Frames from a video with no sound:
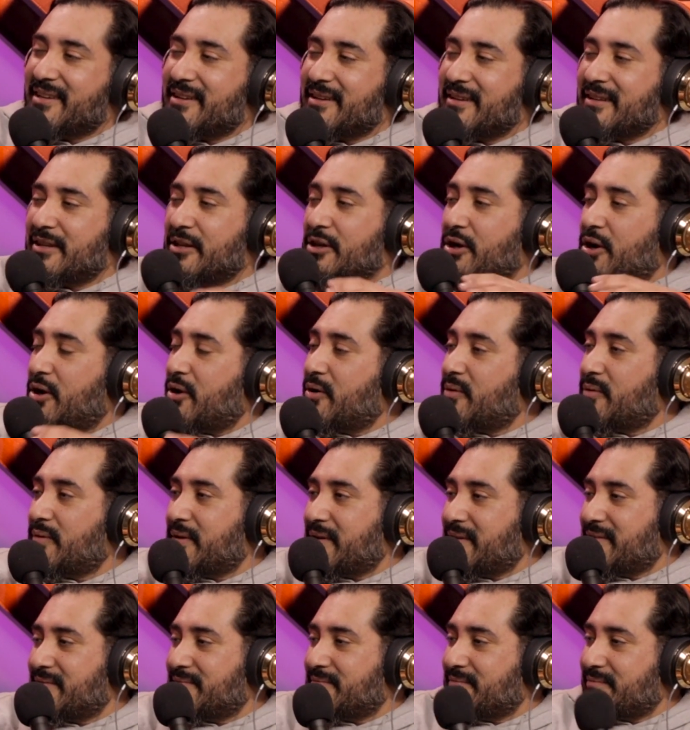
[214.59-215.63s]
You know,
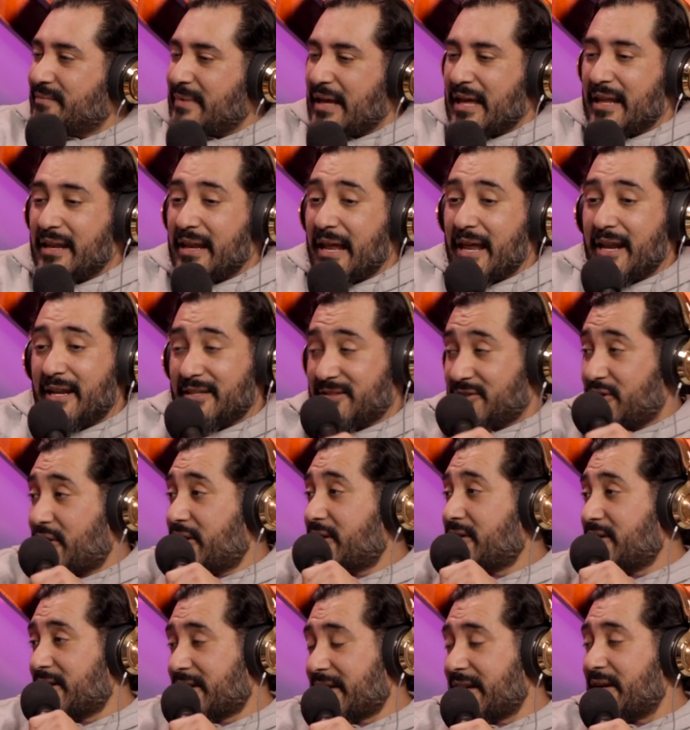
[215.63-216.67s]
and I
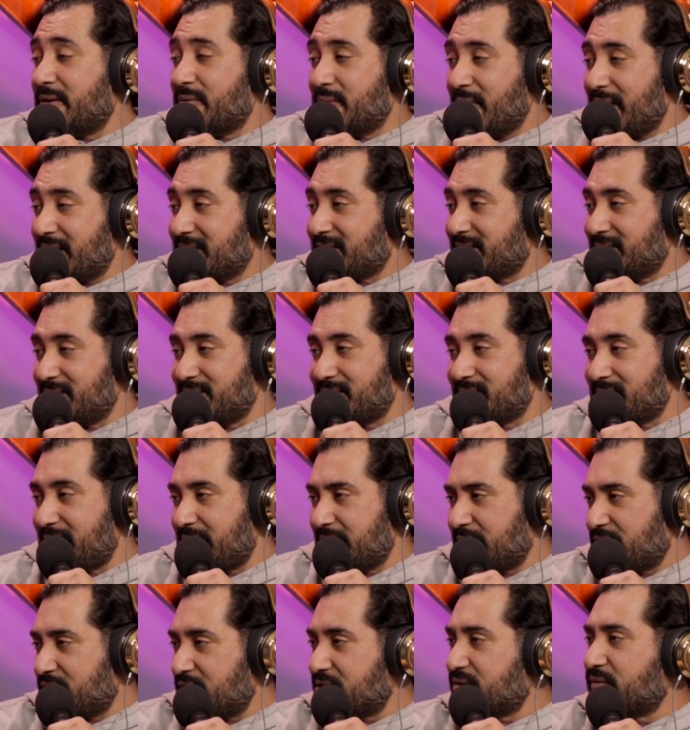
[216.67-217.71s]
started looking at rescues,
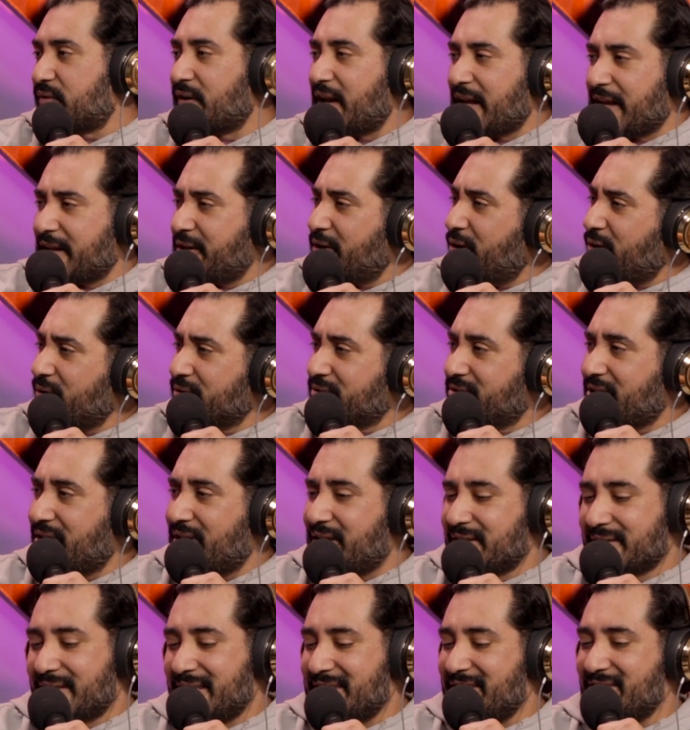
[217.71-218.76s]
like just for like an old
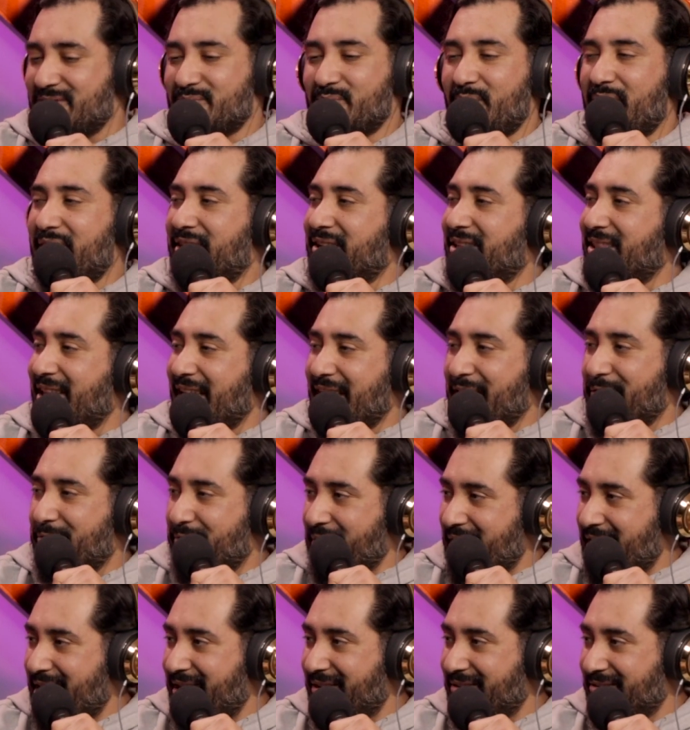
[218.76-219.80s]
dog that just wanted to lay
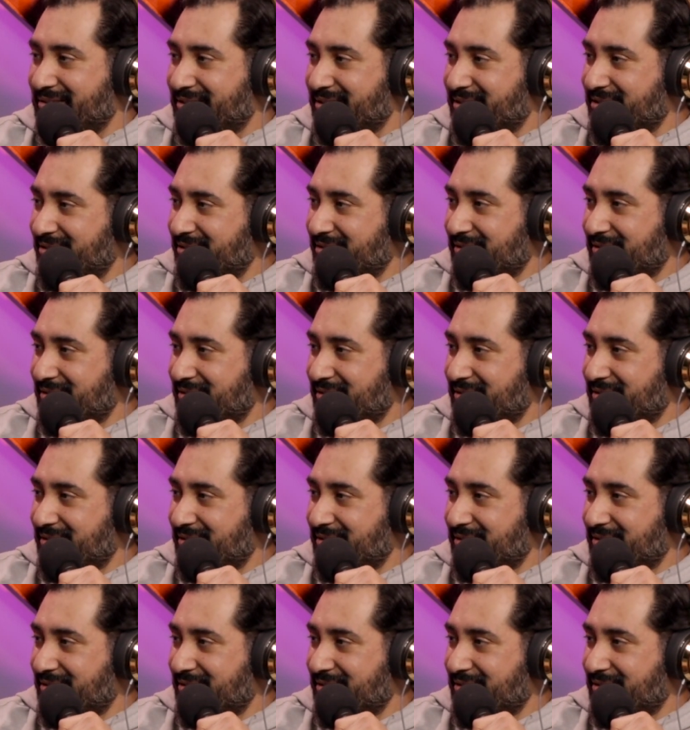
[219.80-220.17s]
around